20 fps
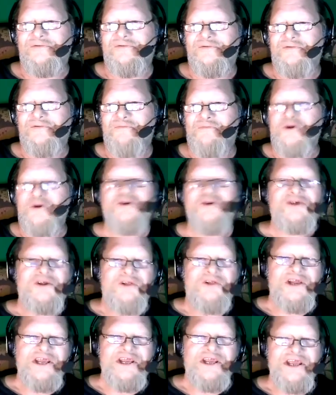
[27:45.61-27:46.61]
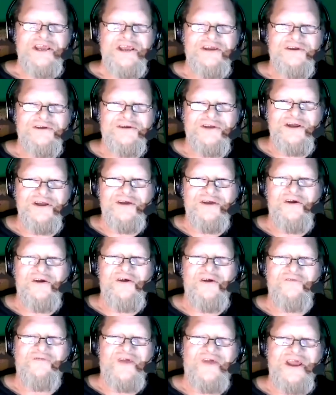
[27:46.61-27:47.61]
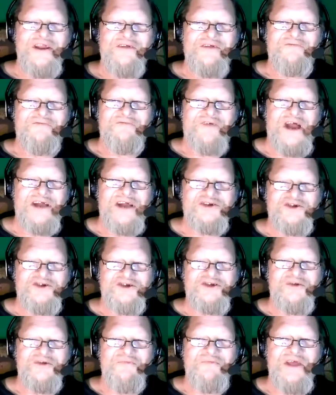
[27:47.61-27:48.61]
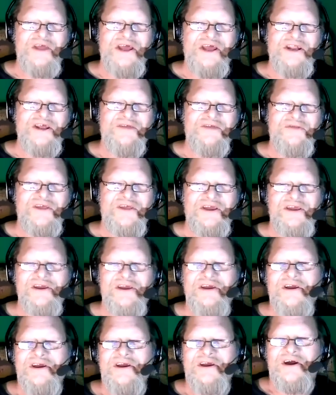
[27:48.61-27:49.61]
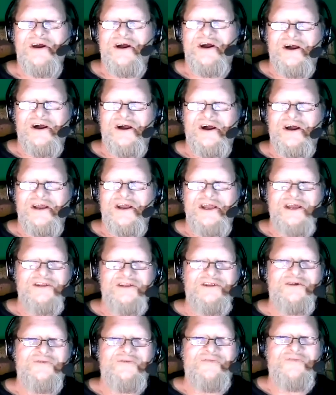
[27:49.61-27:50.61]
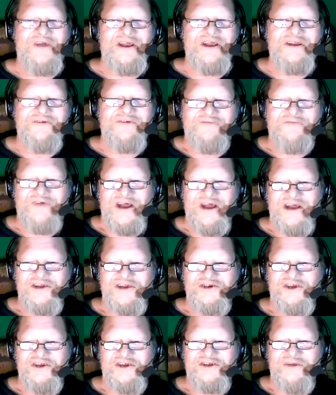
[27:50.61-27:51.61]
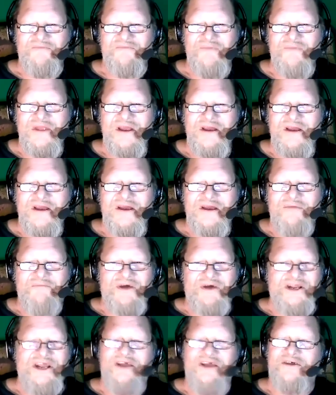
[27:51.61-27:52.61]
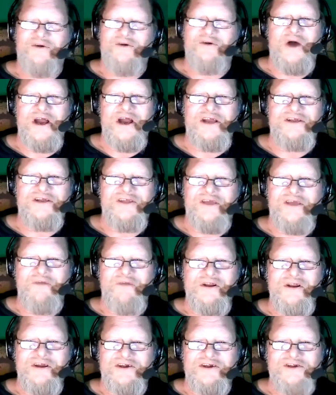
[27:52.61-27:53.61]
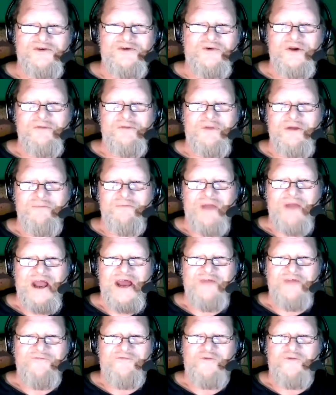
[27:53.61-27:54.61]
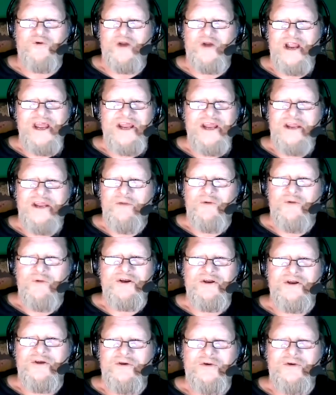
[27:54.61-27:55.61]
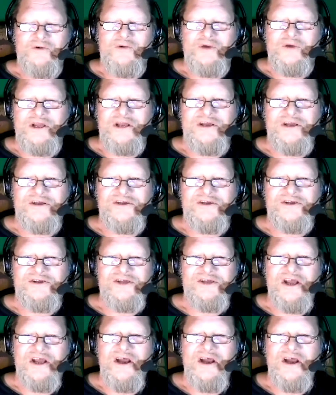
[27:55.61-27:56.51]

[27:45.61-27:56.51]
Mussolini vein of fascism than in the Hitler vein of fascism. But either way, they've been extremely bad for anyone who is